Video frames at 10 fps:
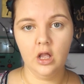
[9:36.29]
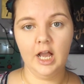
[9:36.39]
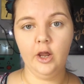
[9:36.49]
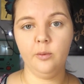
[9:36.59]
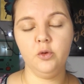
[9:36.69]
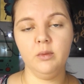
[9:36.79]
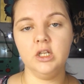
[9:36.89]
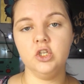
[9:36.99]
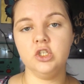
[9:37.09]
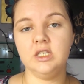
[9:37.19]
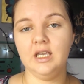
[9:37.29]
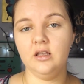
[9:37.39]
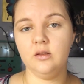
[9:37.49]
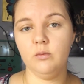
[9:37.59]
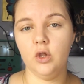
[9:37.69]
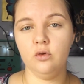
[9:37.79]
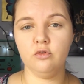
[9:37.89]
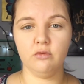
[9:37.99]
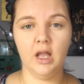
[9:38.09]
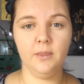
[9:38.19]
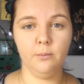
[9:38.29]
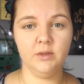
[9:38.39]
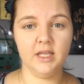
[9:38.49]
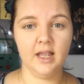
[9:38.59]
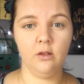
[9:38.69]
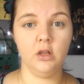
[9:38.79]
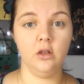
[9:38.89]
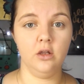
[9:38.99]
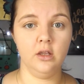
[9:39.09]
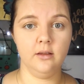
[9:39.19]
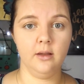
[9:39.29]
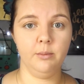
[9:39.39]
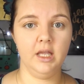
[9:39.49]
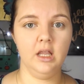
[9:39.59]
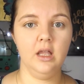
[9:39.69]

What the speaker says: I hope you managed to take some notes, write them down, learn a bit,